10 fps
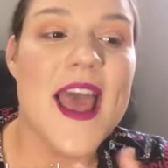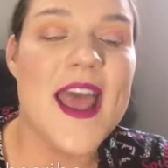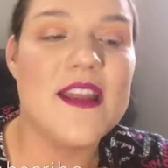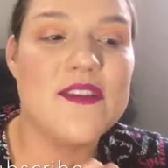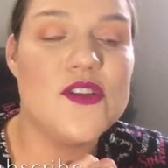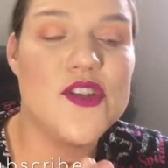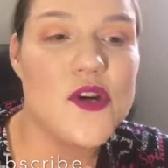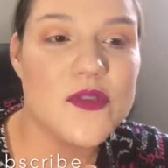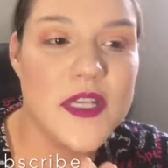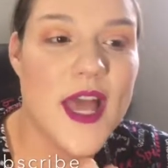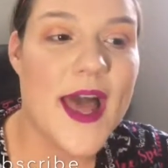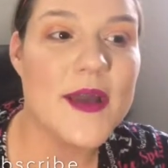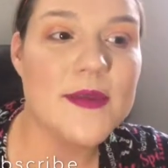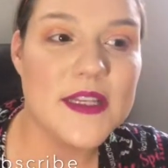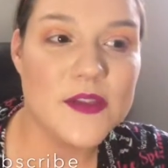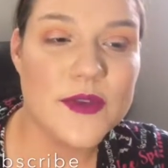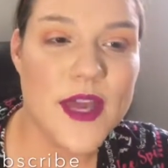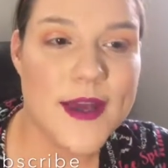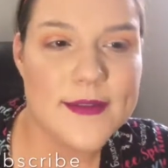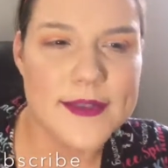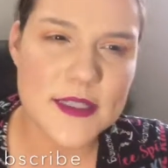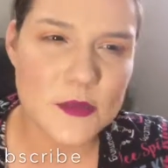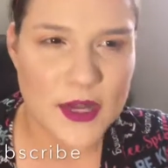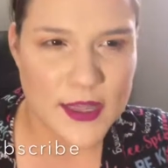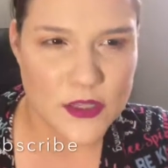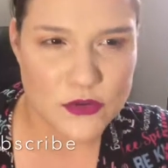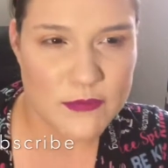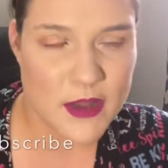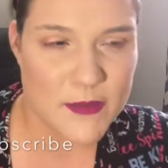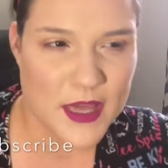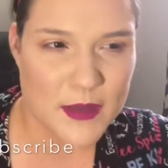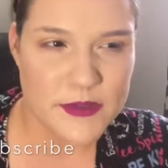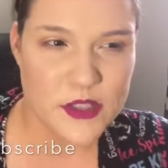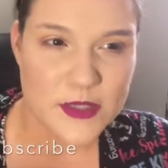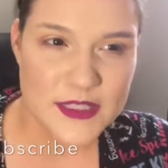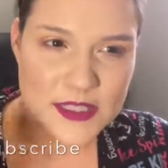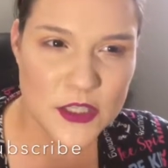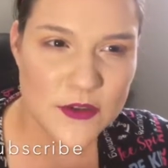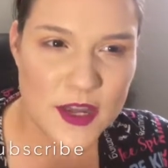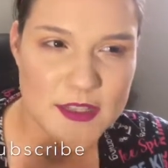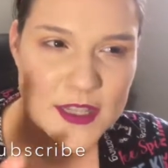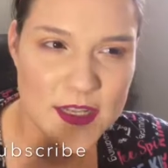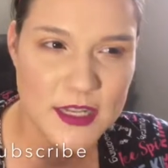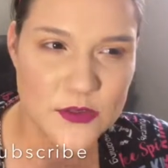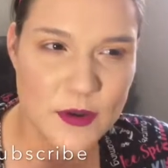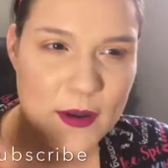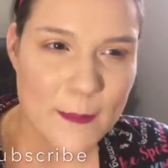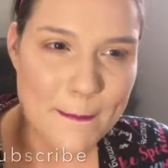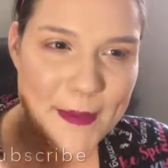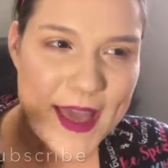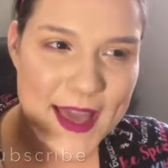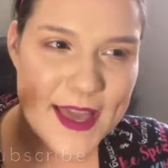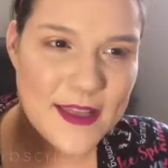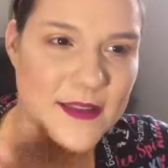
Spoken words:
And if you don't, I really don't care. This is what I like doing about makeup. So I'll see you guys on the next one. Bye.